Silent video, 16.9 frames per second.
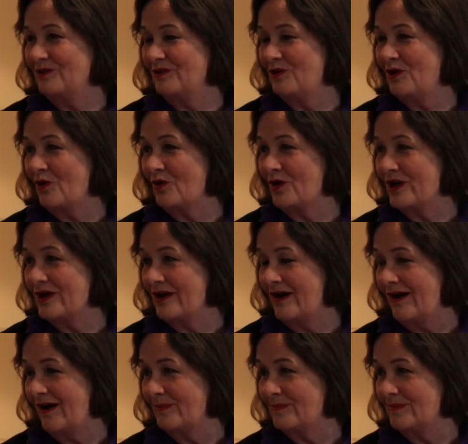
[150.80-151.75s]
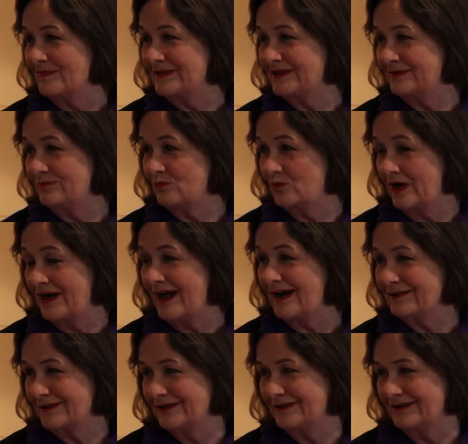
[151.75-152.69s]
Lockie, I'm
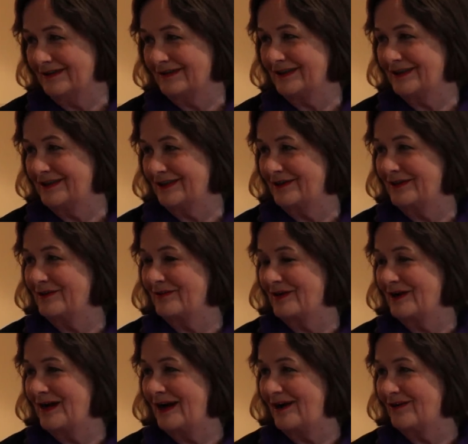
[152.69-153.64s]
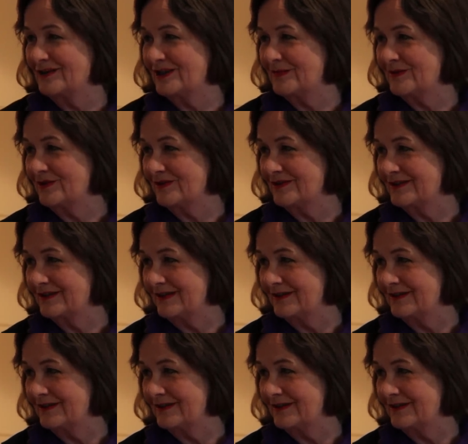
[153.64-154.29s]
reluctantly selling the house because